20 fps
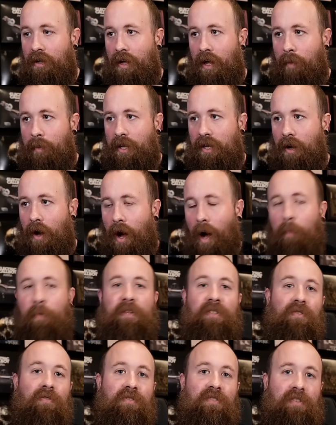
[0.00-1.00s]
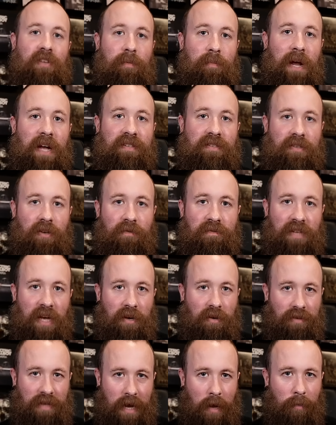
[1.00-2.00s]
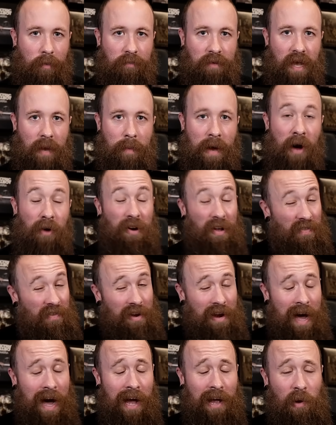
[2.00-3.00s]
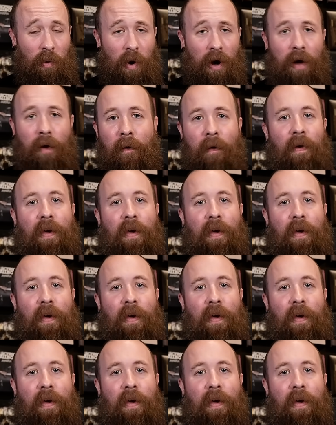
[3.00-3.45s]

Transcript: I mean, up until Slipknot's self titled album came out and then Iowa,